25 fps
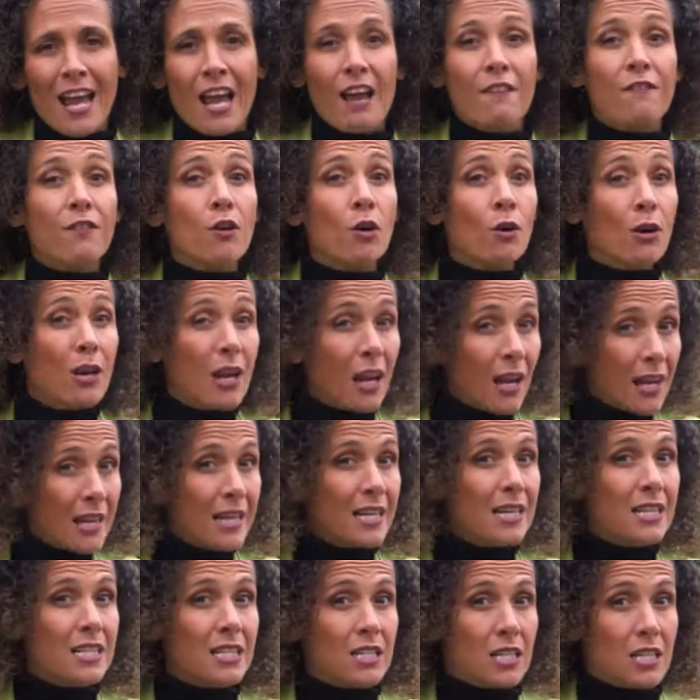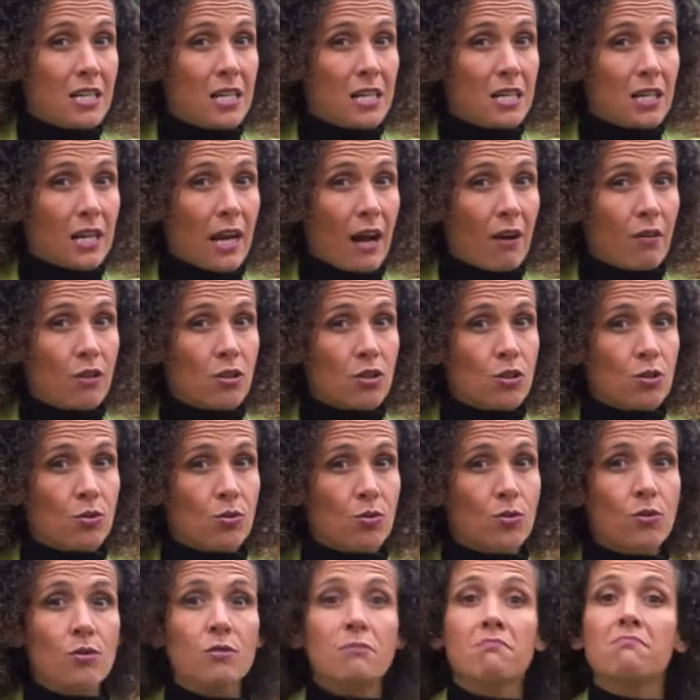If you're likely to need a
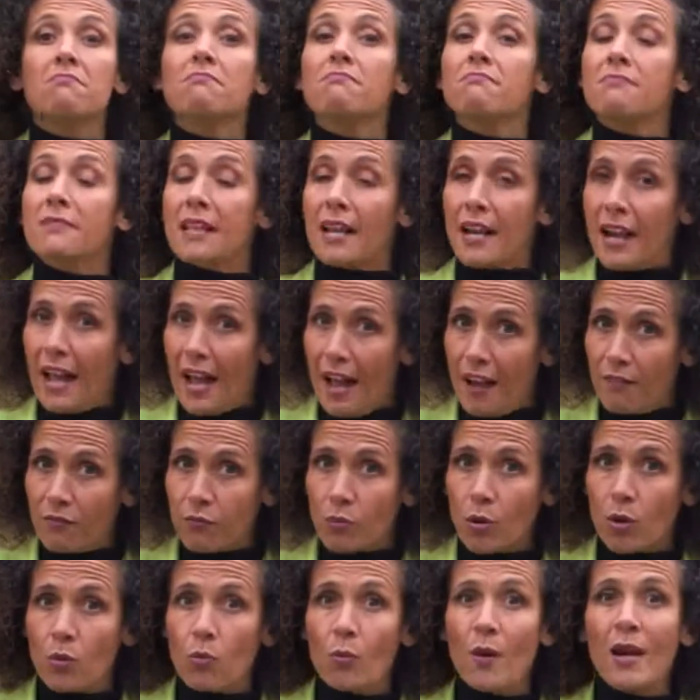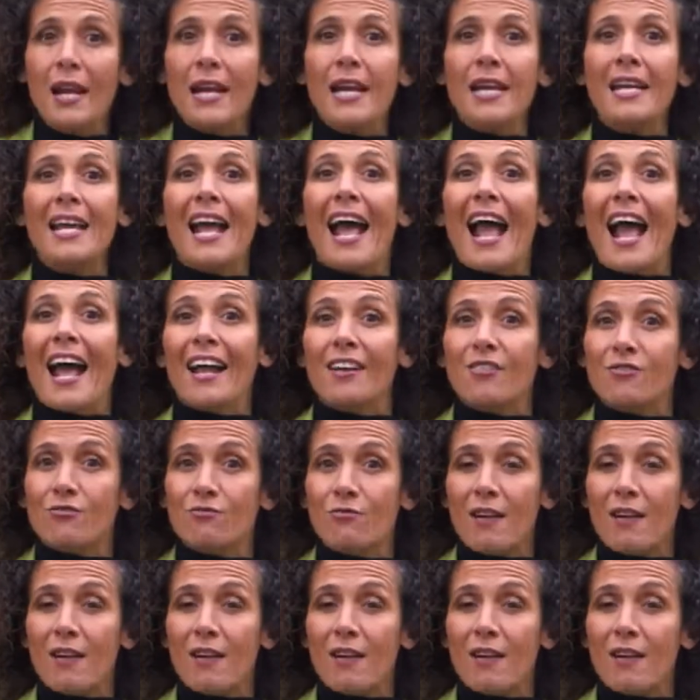guarantor, then have one willing and